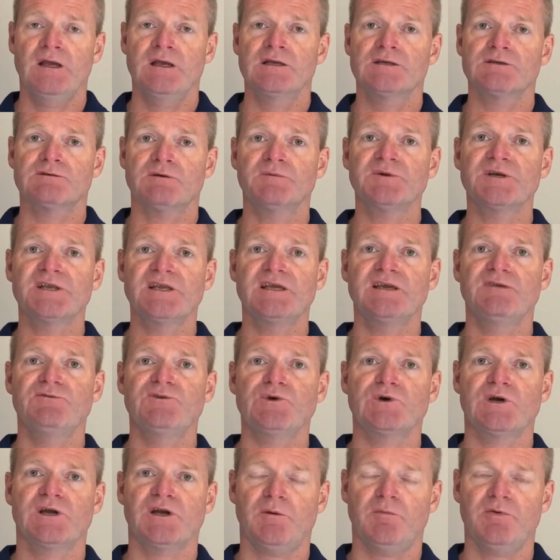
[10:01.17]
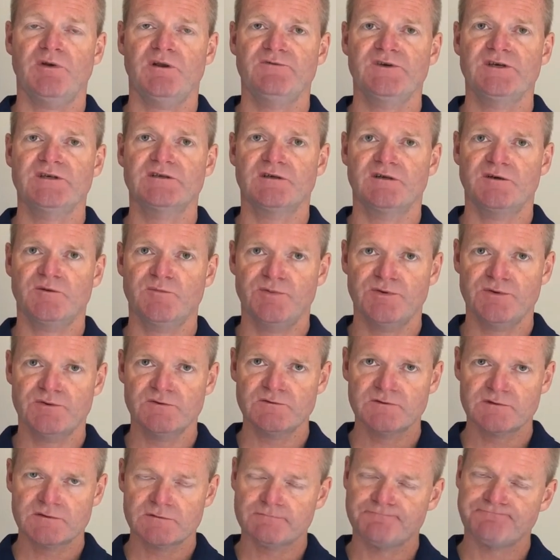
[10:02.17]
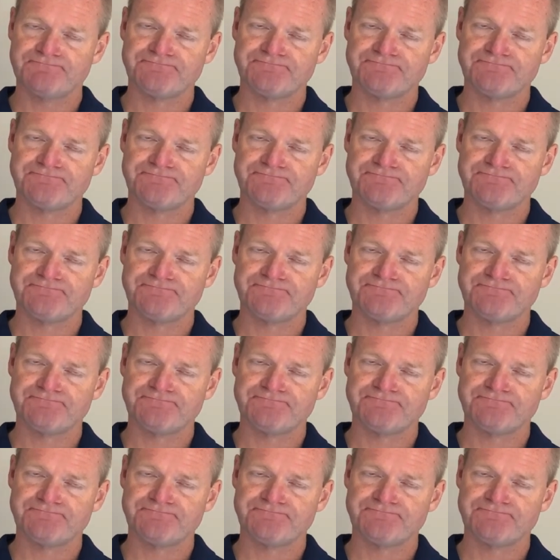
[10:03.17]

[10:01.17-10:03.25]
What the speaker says: So I'm going to give you a couple of examples,